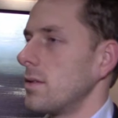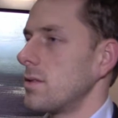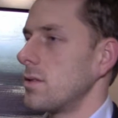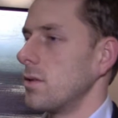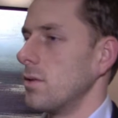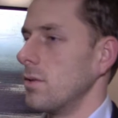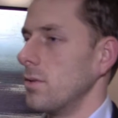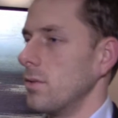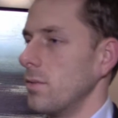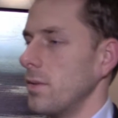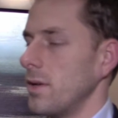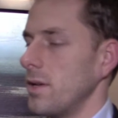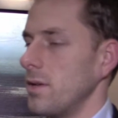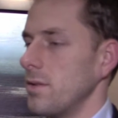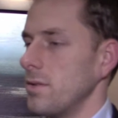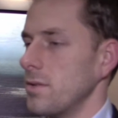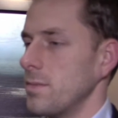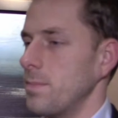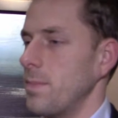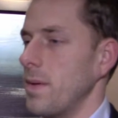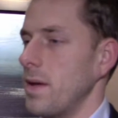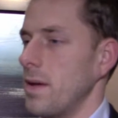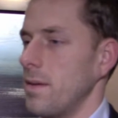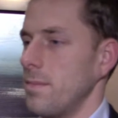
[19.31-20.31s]
So we
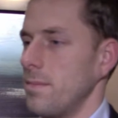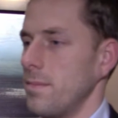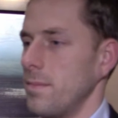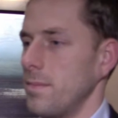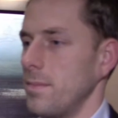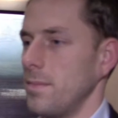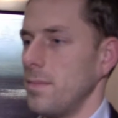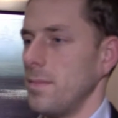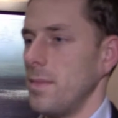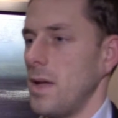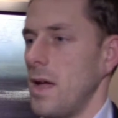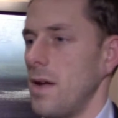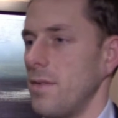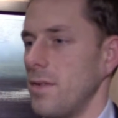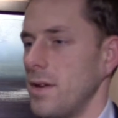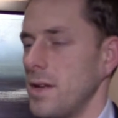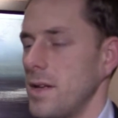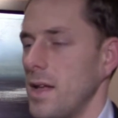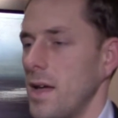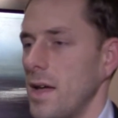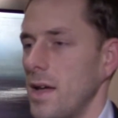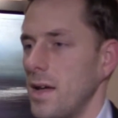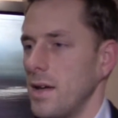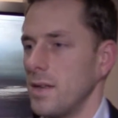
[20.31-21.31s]
use BIM every
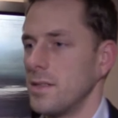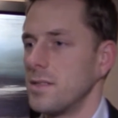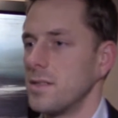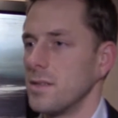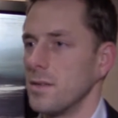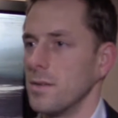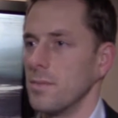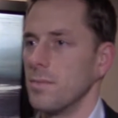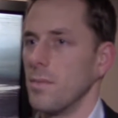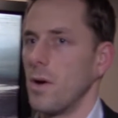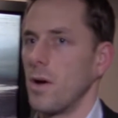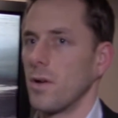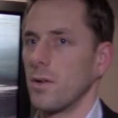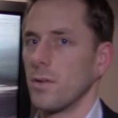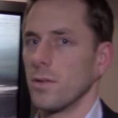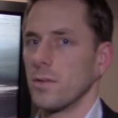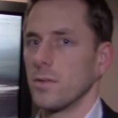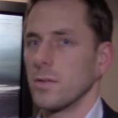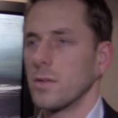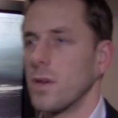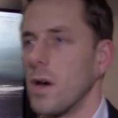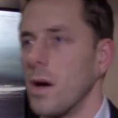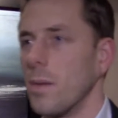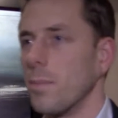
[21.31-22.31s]
day to
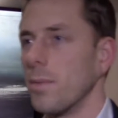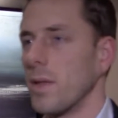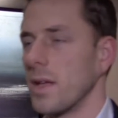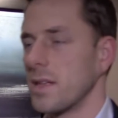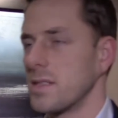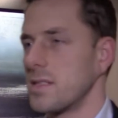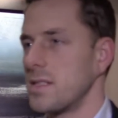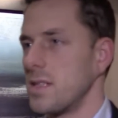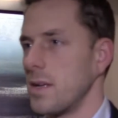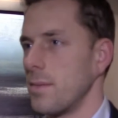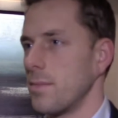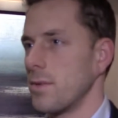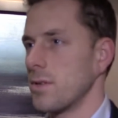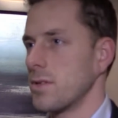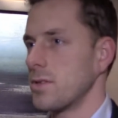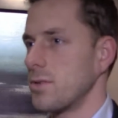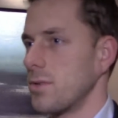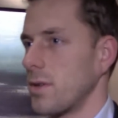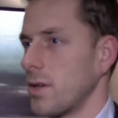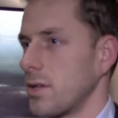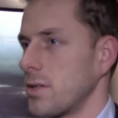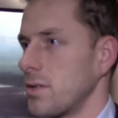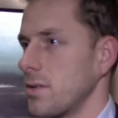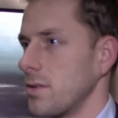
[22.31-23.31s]
model complex timber
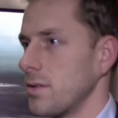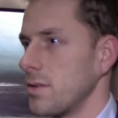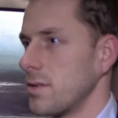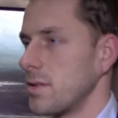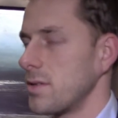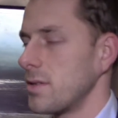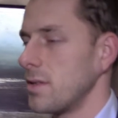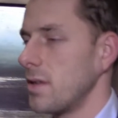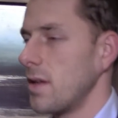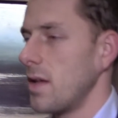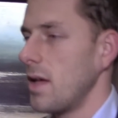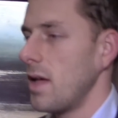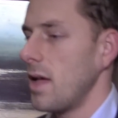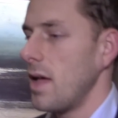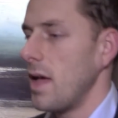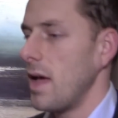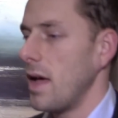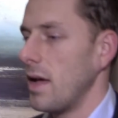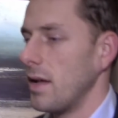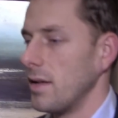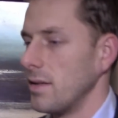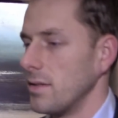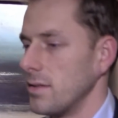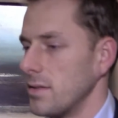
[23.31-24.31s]
structures,
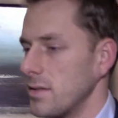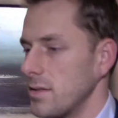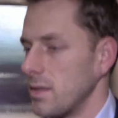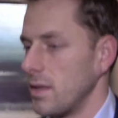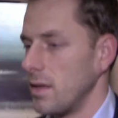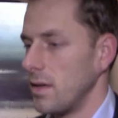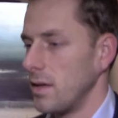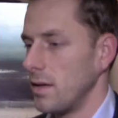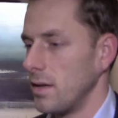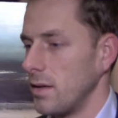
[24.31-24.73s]
and